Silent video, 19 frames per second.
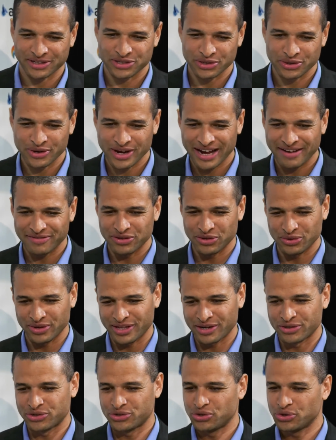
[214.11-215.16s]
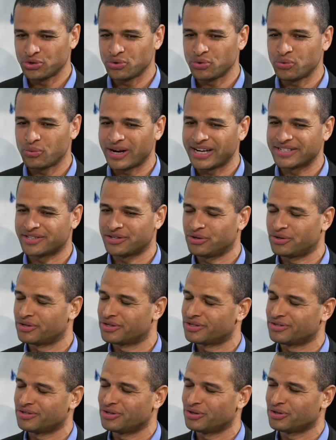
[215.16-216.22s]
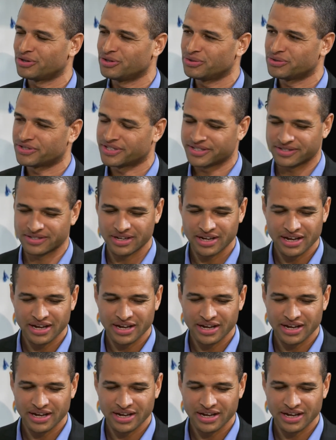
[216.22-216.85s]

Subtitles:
So there are two ways that you can use this.